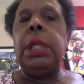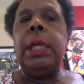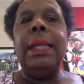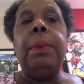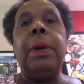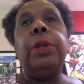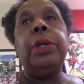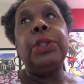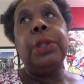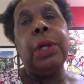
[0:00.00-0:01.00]
There were
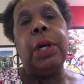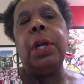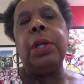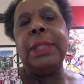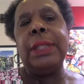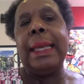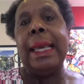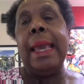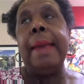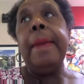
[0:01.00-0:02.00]
those Coca-Cola that
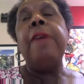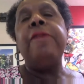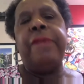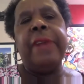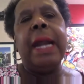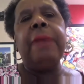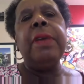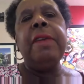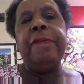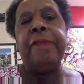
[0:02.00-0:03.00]
came
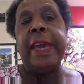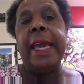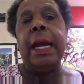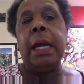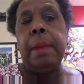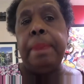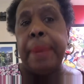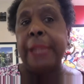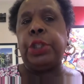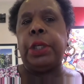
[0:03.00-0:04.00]
very fair
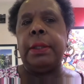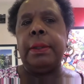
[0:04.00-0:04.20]
complexion.